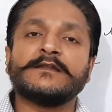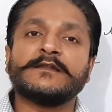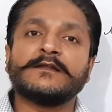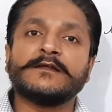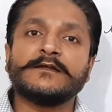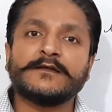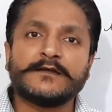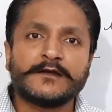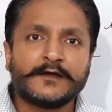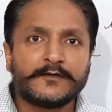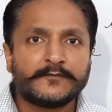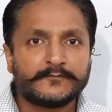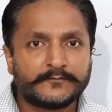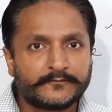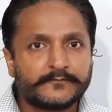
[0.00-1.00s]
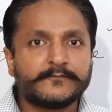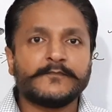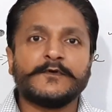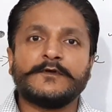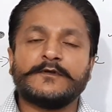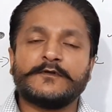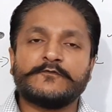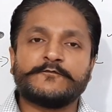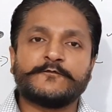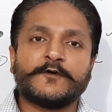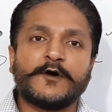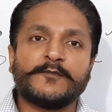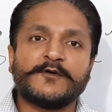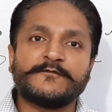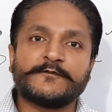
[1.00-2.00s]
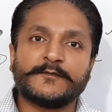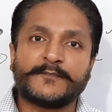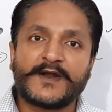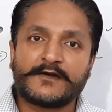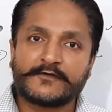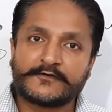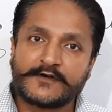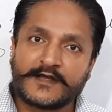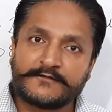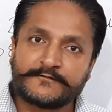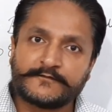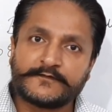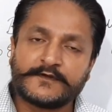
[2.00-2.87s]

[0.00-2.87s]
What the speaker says: the form of a paragraph.